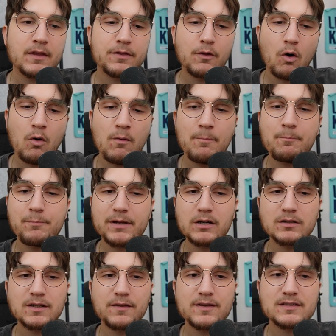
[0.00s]
The whole
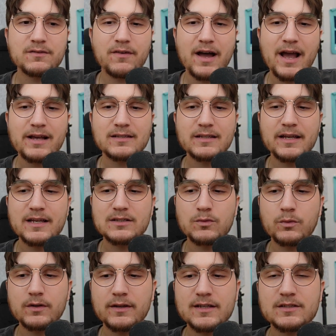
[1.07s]
build of this device is
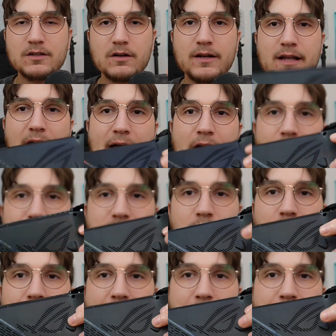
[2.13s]
really sturdy. I also
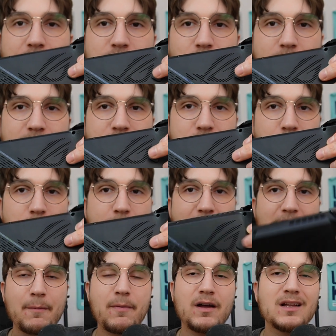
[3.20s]
like it was only 2
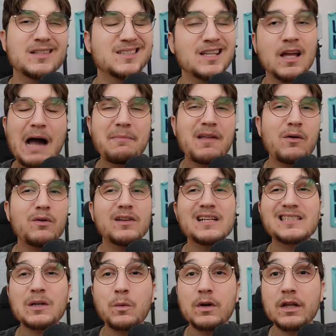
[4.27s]
back buttons. I'm not really
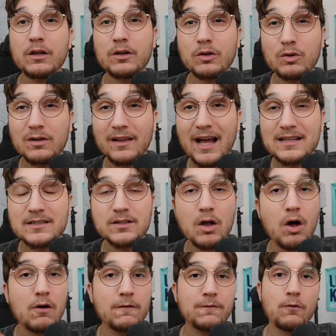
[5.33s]
someone who utilizes
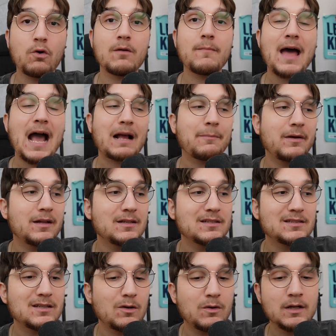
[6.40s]
all 4 back buttons,
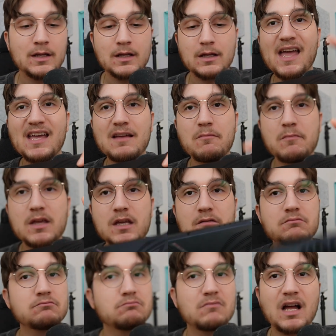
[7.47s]
so A and B,
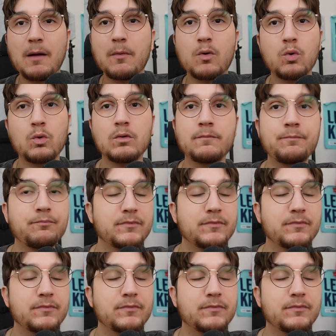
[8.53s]
I'm cool.